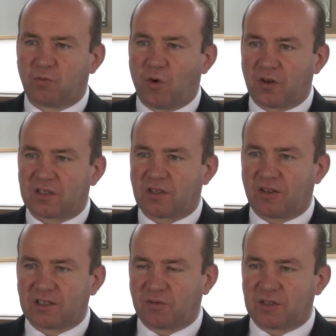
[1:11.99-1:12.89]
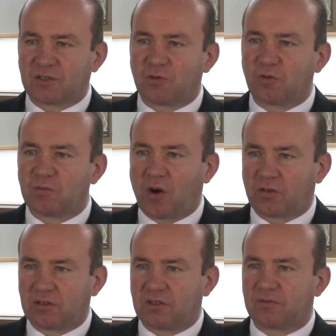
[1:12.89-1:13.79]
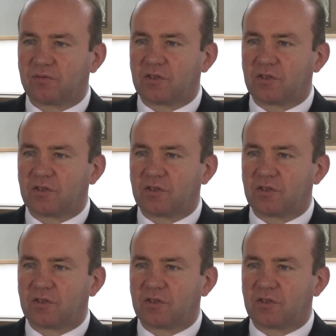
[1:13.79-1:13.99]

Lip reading: one-size-fits-all model of